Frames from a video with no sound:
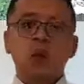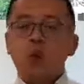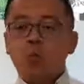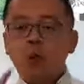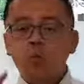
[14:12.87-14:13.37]

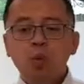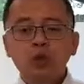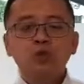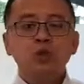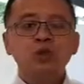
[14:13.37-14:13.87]
We
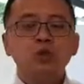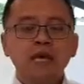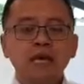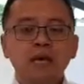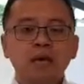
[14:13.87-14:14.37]
want to
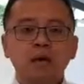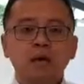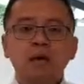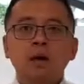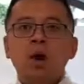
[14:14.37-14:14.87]
see
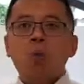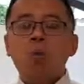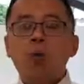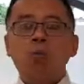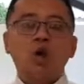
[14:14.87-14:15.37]

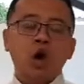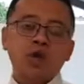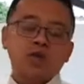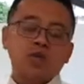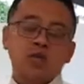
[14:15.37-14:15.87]
what the
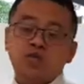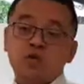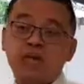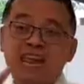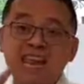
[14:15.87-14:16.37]
cost is for
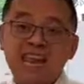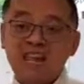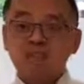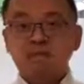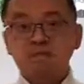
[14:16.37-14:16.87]
the
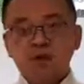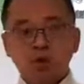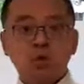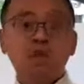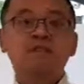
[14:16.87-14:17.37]

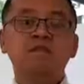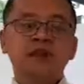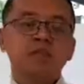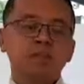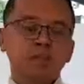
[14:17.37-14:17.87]
individual
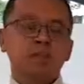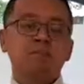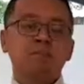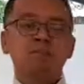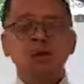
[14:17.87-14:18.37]
investments
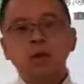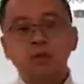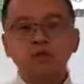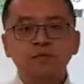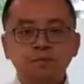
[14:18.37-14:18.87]

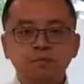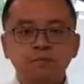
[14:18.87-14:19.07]
themselves.